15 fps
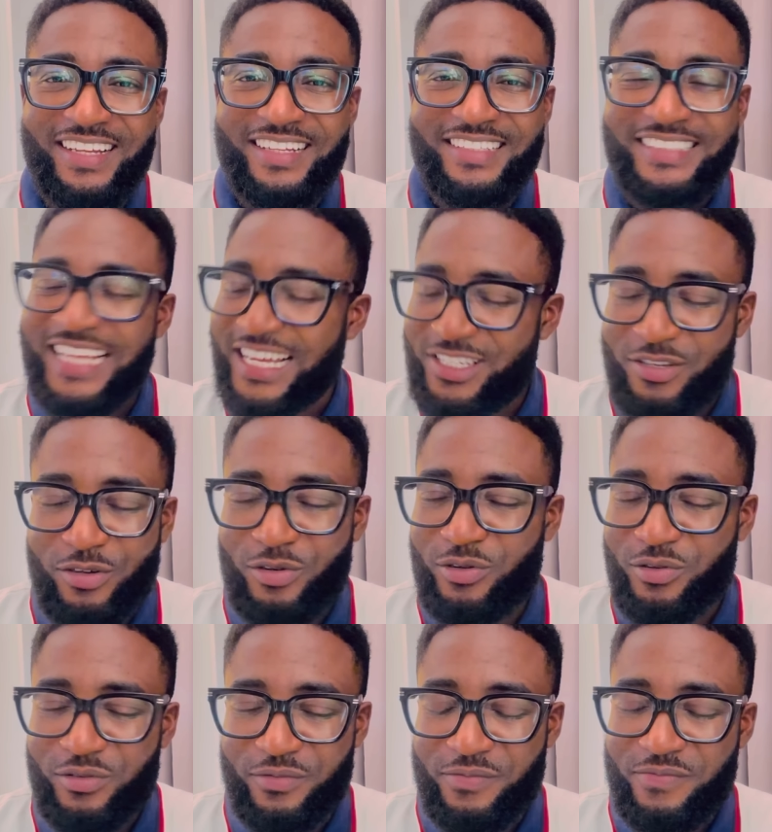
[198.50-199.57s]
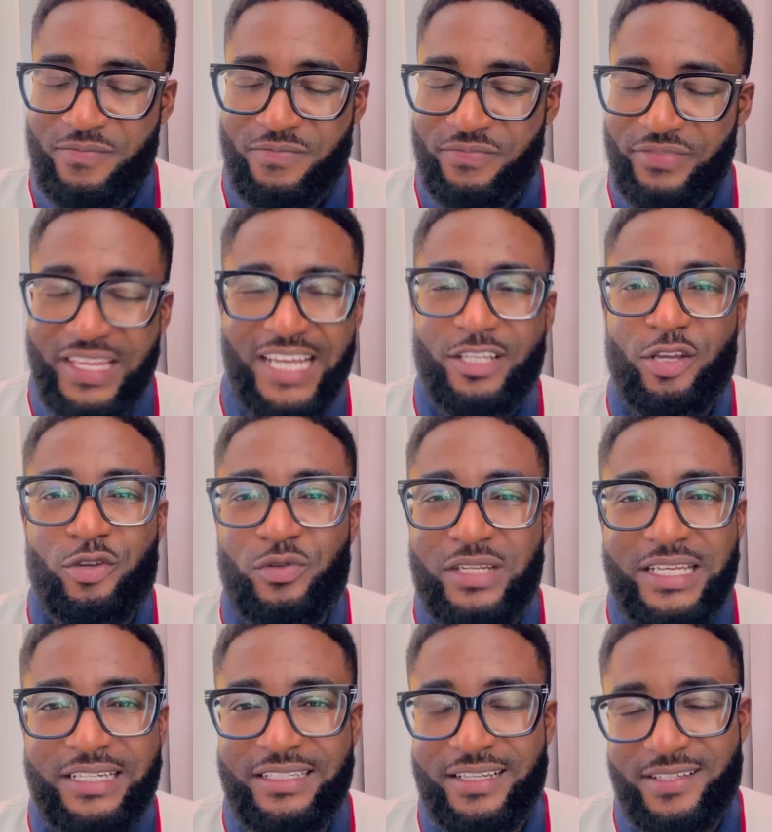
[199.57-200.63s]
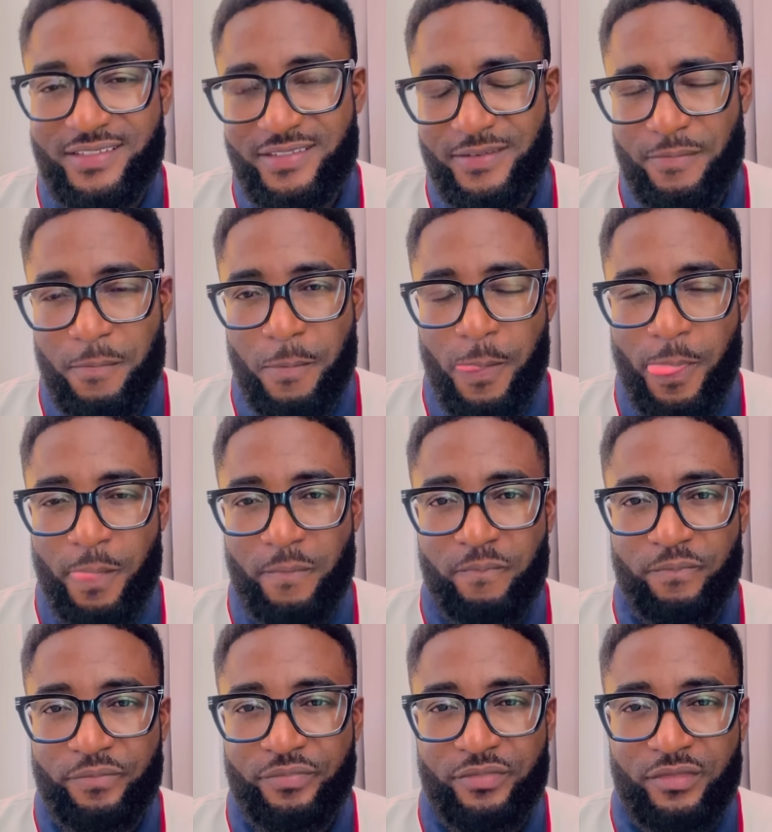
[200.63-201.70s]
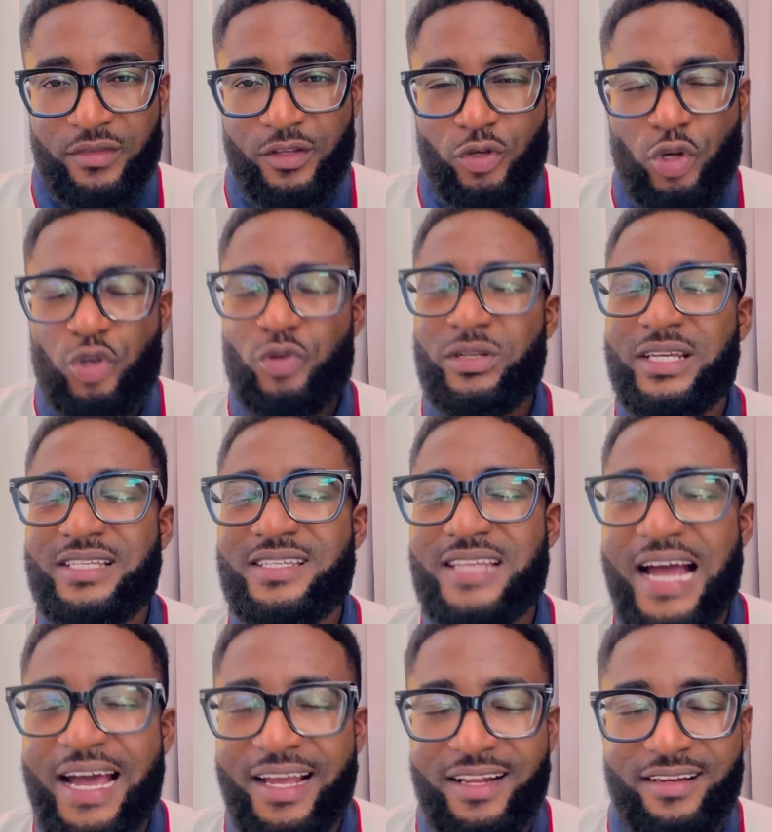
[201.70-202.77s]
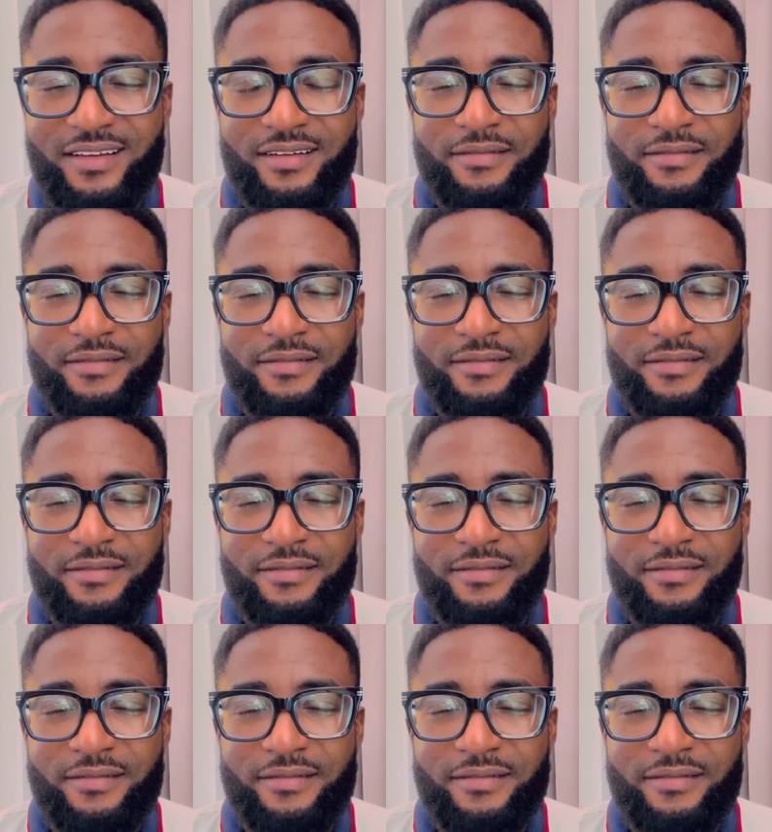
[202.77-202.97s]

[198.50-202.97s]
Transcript: That's your uniqueness. Your unique style.